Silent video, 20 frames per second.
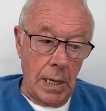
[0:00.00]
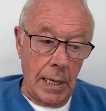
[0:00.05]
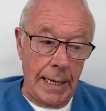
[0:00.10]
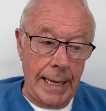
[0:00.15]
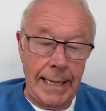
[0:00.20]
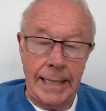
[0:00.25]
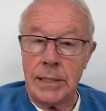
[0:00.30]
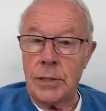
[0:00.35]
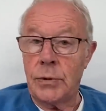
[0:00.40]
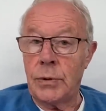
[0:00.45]

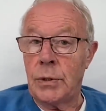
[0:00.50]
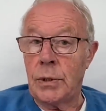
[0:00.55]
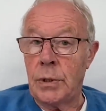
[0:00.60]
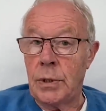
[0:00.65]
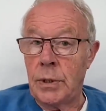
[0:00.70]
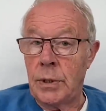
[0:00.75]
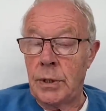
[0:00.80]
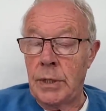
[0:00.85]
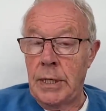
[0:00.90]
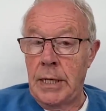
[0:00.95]
Later
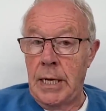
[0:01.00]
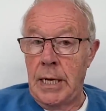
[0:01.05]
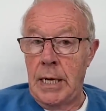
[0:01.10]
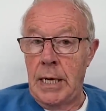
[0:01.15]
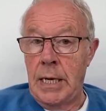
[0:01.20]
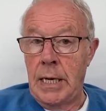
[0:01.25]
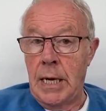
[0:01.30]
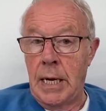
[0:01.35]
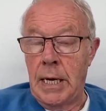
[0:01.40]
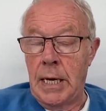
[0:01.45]
on,
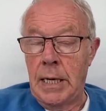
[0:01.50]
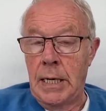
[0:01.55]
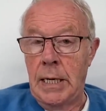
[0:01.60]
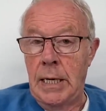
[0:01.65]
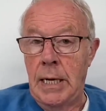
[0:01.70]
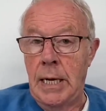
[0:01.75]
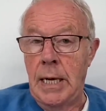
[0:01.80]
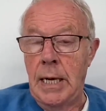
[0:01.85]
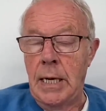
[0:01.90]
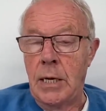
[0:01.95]

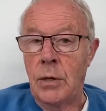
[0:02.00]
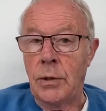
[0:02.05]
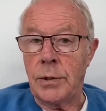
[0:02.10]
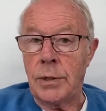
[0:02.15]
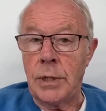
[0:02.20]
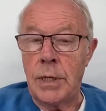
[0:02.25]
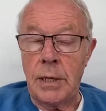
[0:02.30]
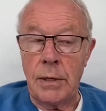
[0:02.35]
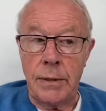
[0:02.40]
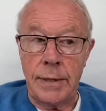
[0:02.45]
he got
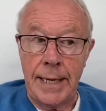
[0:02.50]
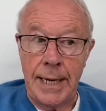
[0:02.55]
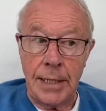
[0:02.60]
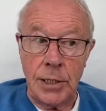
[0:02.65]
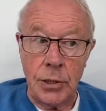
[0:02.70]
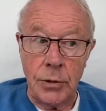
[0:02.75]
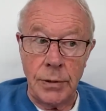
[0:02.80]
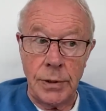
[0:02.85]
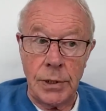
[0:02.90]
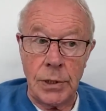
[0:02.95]
to know
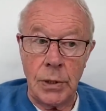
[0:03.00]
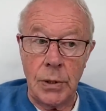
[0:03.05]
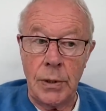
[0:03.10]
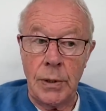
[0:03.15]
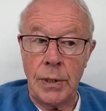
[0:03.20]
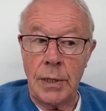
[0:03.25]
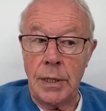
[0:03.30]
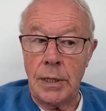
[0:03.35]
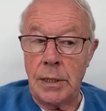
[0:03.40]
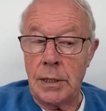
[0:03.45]
Thatcher and so
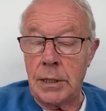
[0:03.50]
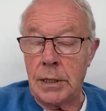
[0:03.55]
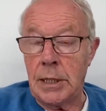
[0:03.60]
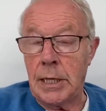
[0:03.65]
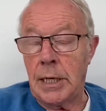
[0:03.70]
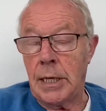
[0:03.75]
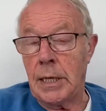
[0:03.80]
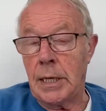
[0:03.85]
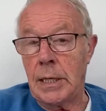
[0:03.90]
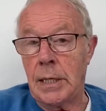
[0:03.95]
on, and
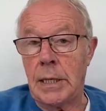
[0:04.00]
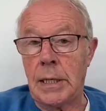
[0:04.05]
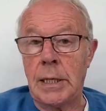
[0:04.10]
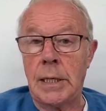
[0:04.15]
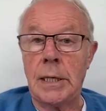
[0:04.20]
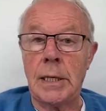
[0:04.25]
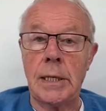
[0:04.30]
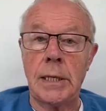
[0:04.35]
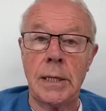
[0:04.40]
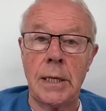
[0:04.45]

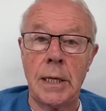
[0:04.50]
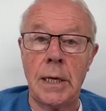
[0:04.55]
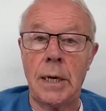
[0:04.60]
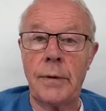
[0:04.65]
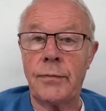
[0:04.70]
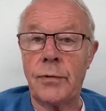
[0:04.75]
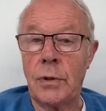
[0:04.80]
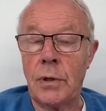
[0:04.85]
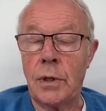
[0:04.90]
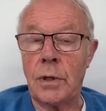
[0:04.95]

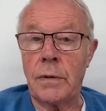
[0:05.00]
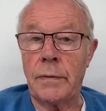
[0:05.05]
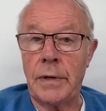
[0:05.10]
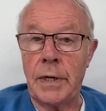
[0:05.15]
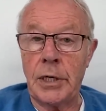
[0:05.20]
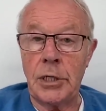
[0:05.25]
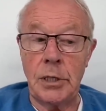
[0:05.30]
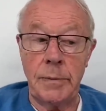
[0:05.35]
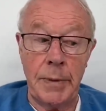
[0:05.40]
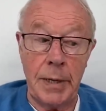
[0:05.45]
after a lot of
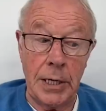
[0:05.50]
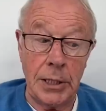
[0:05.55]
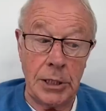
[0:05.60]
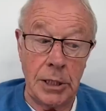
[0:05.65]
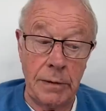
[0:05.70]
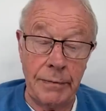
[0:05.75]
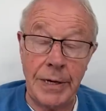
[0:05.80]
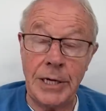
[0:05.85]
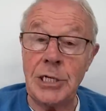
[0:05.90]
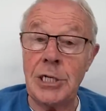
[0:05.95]

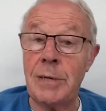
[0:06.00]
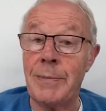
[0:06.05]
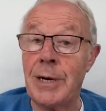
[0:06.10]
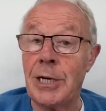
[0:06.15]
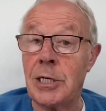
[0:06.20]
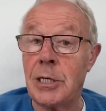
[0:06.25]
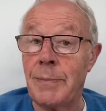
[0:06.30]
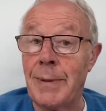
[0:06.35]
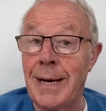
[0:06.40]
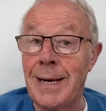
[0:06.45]
argy-bargy, eventually
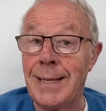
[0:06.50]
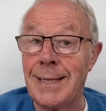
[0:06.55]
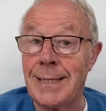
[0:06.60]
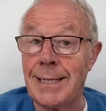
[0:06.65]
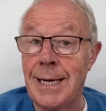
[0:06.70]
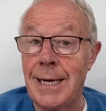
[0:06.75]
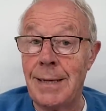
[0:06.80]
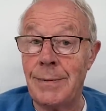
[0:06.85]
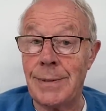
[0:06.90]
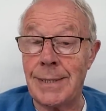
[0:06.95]
managed to buy the
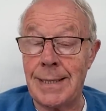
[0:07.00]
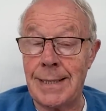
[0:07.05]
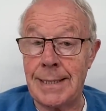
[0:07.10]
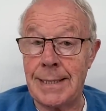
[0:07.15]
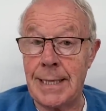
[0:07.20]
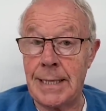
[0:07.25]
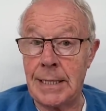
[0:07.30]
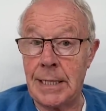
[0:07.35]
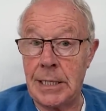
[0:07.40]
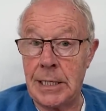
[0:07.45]
Times and the
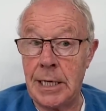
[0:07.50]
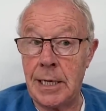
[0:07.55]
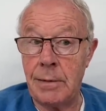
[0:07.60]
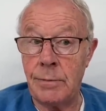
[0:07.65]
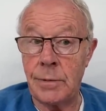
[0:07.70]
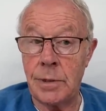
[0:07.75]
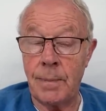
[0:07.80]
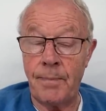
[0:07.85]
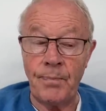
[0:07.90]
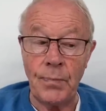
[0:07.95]
Sunday
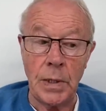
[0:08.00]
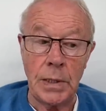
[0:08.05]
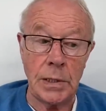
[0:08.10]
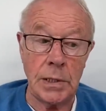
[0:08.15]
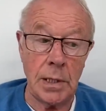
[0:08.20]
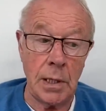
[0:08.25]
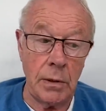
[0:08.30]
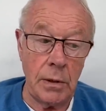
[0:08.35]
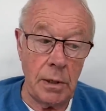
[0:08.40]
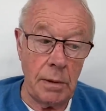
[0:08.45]
Times.
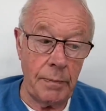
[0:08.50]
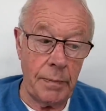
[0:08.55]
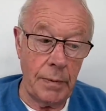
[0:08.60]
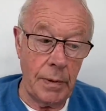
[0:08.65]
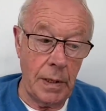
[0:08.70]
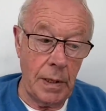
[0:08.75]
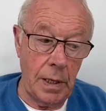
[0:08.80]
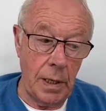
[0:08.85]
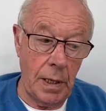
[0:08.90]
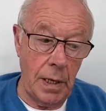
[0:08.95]
So
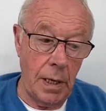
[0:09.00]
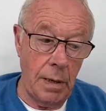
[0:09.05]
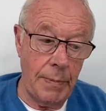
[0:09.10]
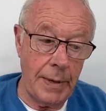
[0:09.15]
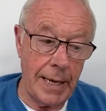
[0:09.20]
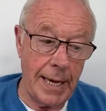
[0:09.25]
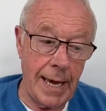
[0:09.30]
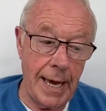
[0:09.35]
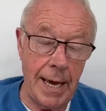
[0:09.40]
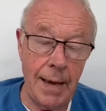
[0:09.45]
he
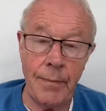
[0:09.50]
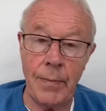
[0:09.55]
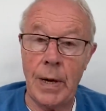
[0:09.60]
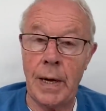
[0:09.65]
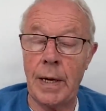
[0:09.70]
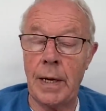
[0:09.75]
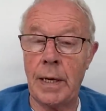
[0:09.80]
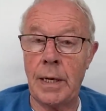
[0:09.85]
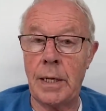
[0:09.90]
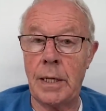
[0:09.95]
became
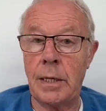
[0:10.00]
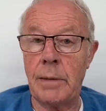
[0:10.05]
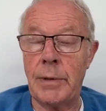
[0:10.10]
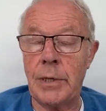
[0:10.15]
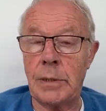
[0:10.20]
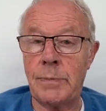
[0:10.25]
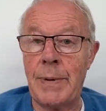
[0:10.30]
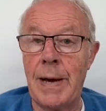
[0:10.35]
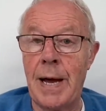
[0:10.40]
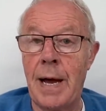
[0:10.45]
the
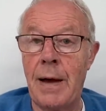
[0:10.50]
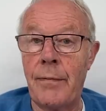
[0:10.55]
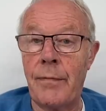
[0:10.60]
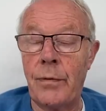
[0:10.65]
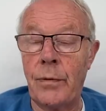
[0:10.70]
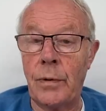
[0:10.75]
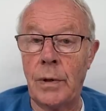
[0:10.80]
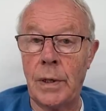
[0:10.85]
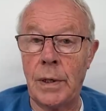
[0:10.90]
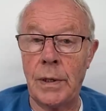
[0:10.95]
most
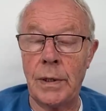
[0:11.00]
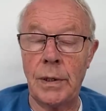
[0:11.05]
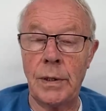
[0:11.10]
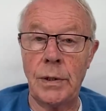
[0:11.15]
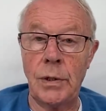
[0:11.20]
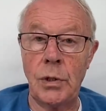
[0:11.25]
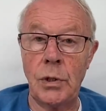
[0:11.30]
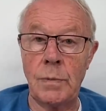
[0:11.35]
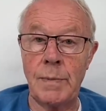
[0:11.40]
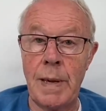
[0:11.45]
powerful
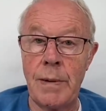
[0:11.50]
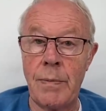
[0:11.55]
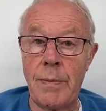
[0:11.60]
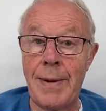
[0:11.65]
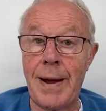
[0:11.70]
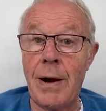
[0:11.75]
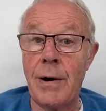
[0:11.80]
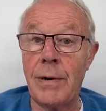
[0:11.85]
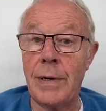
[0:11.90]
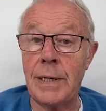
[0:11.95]
newspaper
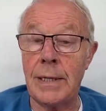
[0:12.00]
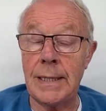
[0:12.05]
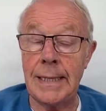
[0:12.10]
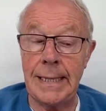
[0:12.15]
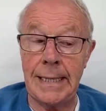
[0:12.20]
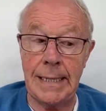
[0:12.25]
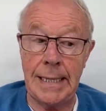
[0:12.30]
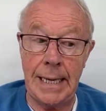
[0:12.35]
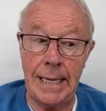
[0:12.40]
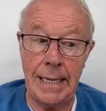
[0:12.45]
baron
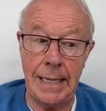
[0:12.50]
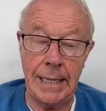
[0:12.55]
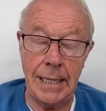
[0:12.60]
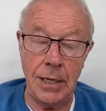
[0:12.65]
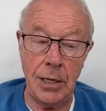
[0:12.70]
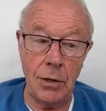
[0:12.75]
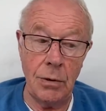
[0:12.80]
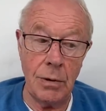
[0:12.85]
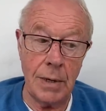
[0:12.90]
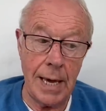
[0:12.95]
in
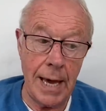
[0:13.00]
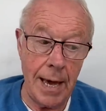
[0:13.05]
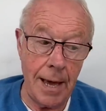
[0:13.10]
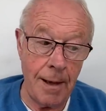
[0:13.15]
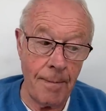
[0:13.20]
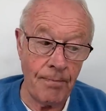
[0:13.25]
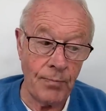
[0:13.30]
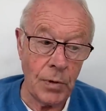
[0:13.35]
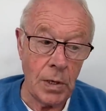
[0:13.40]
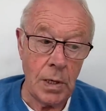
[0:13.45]
the
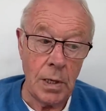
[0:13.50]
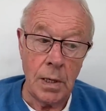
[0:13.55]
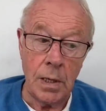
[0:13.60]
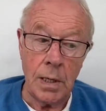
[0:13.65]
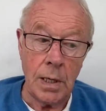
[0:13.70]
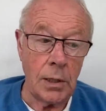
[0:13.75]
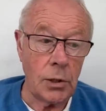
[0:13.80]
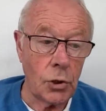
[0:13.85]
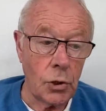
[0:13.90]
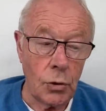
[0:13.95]
UK.
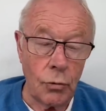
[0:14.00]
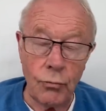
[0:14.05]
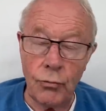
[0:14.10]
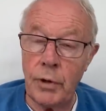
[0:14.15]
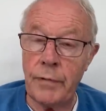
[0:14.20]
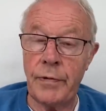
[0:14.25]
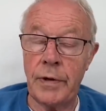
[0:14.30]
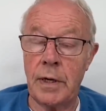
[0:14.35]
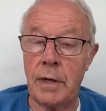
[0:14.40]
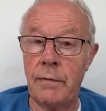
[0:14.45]
Had
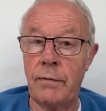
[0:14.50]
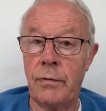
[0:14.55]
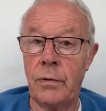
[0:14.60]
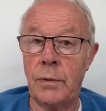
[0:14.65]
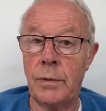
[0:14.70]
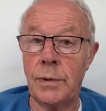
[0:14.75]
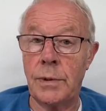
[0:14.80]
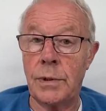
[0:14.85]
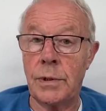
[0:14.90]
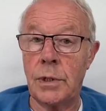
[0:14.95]
terrific
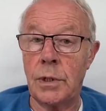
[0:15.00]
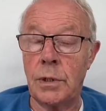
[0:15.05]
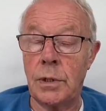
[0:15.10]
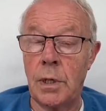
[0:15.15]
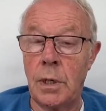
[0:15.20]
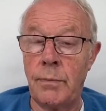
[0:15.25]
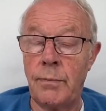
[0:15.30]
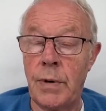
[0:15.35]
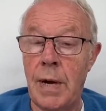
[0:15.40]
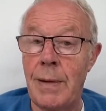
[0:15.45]
influence,
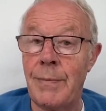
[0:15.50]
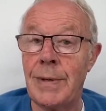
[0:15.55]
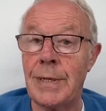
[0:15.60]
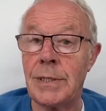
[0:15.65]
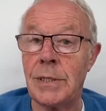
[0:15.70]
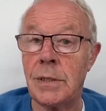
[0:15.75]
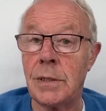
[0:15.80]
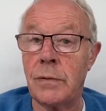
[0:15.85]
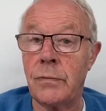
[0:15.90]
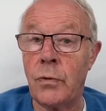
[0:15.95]
and prime
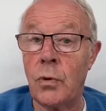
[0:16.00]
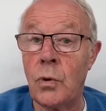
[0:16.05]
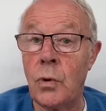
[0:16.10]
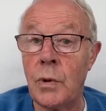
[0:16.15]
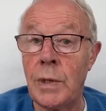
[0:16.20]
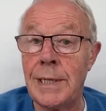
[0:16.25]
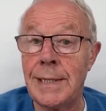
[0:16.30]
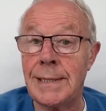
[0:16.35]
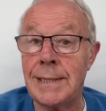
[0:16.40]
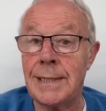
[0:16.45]
ministers have
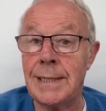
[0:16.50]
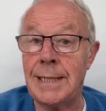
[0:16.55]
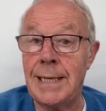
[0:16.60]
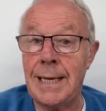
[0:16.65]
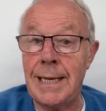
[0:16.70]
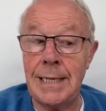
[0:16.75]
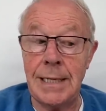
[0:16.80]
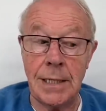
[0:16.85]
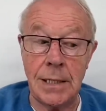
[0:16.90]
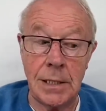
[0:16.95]
always
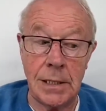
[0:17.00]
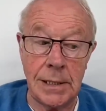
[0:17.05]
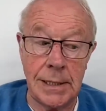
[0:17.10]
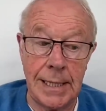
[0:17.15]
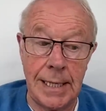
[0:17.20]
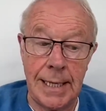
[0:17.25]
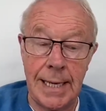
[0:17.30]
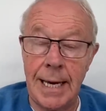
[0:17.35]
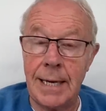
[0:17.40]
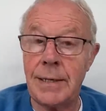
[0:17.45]
needed to
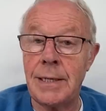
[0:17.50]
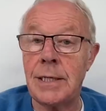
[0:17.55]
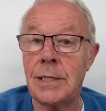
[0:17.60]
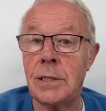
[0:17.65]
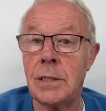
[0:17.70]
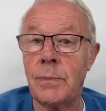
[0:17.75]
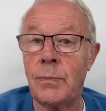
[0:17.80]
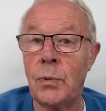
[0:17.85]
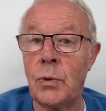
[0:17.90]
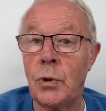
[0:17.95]
seek out his
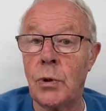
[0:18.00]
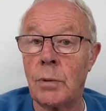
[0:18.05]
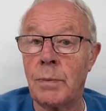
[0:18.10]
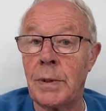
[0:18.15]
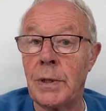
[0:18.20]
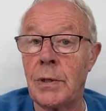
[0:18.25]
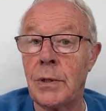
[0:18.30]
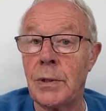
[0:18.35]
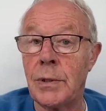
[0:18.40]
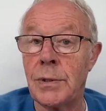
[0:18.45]
support
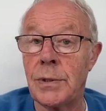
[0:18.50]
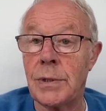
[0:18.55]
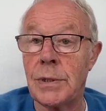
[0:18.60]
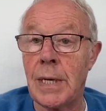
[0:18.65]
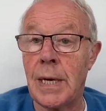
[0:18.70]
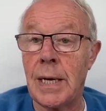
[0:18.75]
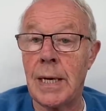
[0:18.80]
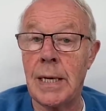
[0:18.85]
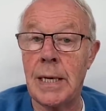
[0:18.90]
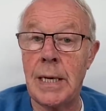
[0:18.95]
because
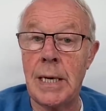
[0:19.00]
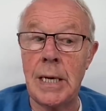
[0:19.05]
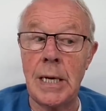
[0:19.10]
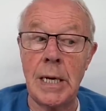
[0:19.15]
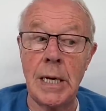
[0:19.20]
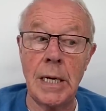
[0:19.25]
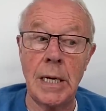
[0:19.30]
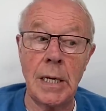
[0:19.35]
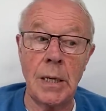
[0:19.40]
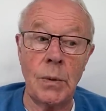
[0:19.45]

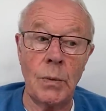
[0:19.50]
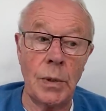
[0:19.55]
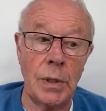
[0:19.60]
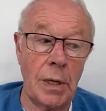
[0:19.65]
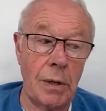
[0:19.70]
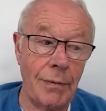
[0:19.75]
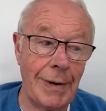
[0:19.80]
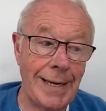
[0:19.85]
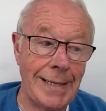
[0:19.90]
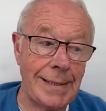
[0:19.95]
what
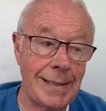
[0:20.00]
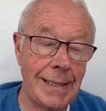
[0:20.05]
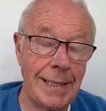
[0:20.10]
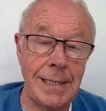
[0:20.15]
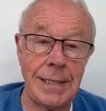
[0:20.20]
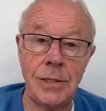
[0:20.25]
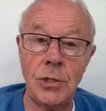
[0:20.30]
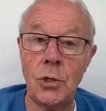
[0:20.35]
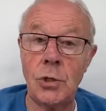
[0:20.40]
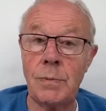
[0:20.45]
he writes in
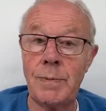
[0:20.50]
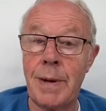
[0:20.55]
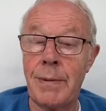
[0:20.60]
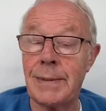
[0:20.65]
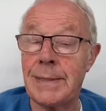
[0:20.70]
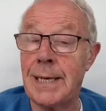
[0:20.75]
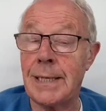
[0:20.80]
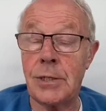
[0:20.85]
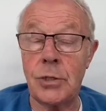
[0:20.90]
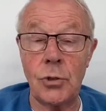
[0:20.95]
his
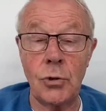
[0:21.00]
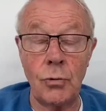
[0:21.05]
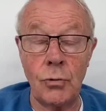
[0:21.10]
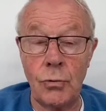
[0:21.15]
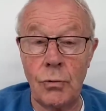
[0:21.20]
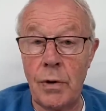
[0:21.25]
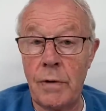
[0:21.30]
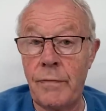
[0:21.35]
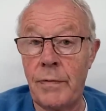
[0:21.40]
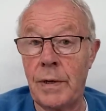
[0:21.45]
newspapers has
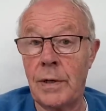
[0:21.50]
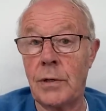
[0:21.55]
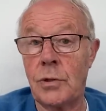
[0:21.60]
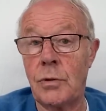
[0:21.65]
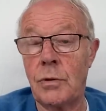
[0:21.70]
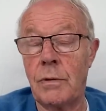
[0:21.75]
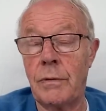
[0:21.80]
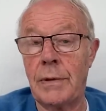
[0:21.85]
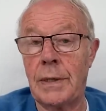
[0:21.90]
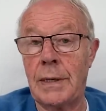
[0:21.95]
terrific
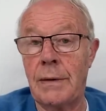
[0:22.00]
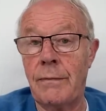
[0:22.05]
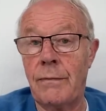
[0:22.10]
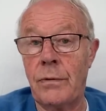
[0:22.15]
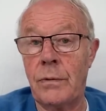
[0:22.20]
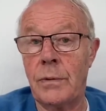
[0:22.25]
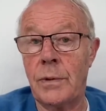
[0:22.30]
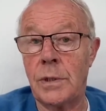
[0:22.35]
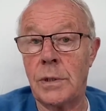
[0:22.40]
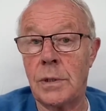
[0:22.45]

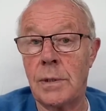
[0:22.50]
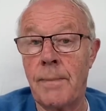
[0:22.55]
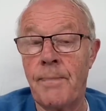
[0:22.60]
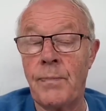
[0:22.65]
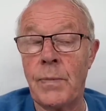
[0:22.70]
influence.